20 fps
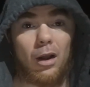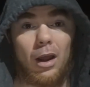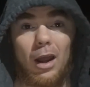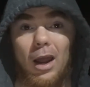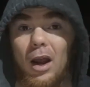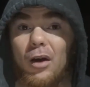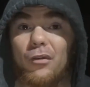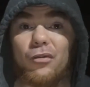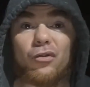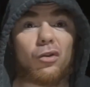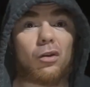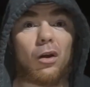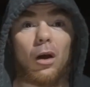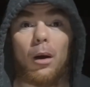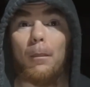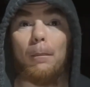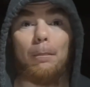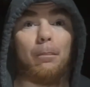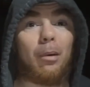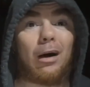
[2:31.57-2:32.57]
F
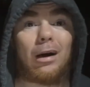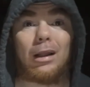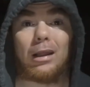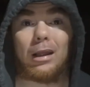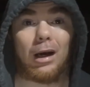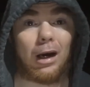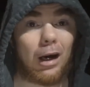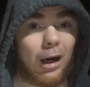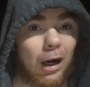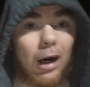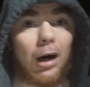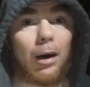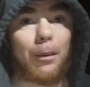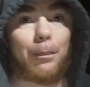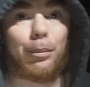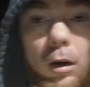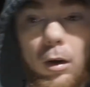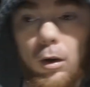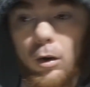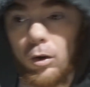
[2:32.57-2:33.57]
somebody
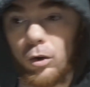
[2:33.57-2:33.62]
up.